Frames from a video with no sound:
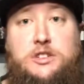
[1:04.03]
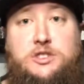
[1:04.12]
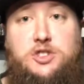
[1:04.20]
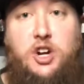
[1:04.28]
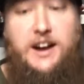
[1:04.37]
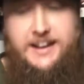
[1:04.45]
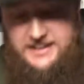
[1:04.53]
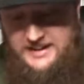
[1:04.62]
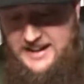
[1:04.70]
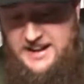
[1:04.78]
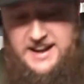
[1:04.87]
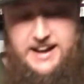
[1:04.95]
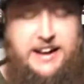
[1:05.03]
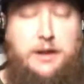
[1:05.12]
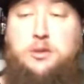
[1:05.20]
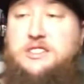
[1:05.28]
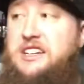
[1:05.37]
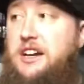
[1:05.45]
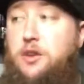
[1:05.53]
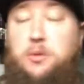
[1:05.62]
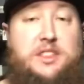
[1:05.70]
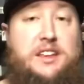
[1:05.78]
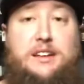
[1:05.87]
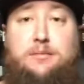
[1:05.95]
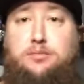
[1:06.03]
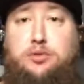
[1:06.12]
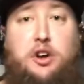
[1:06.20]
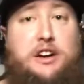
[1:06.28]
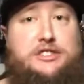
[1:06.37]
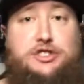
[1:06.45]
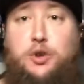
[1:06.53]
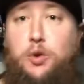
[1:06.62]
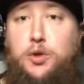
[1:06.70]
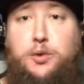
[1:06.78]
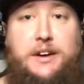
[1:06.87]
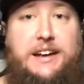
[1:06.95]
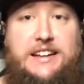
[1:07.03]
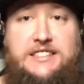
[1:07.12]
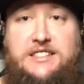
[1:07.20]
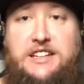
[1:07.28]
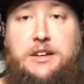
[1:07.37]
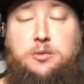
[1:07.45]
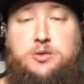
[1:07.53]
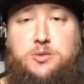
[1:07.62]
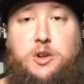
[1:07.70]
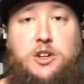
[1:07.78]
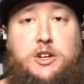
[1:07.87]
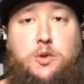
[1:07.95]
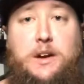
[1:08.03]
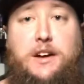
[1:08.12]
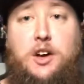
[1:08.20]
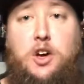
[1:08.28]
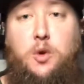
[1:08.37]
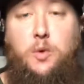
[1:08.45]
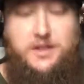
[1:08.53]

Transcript: trying it. And it was here within probably 2 or 3 days. He was really quick with